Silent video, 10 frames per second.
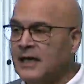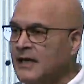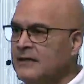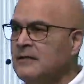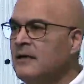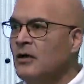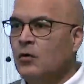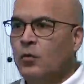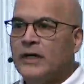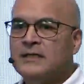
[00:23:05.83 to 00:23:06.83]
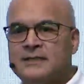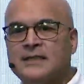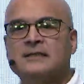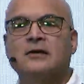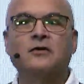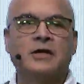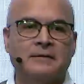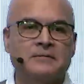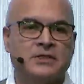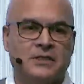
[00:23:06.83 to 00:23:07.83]
And when Cisco
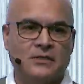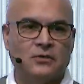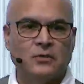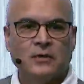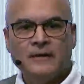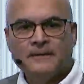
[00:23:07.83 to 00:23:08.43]
comes to you